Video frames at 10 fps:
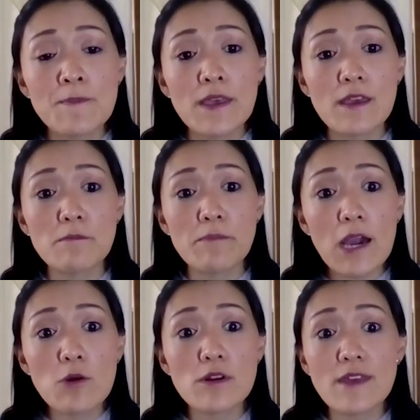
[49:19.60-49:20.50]
in
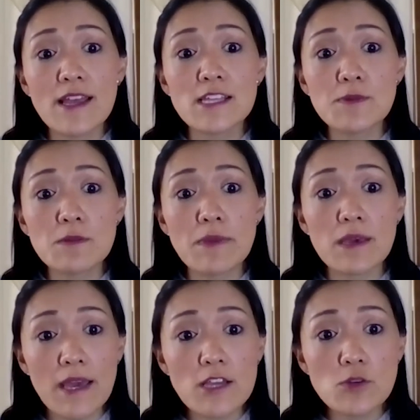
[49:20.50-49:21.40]
power, there has been
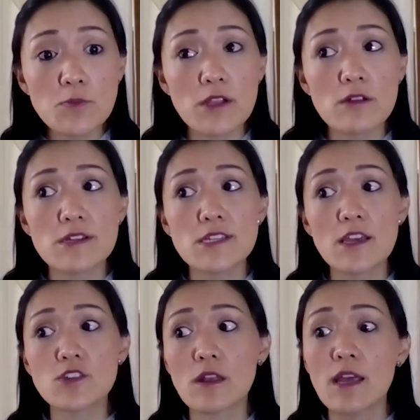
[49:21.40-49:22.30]
major
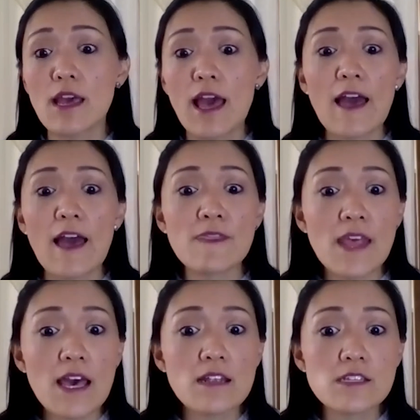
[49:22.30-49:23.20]
polarization. And
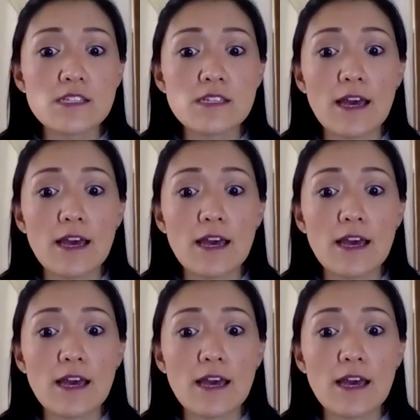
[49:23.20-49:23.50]
that is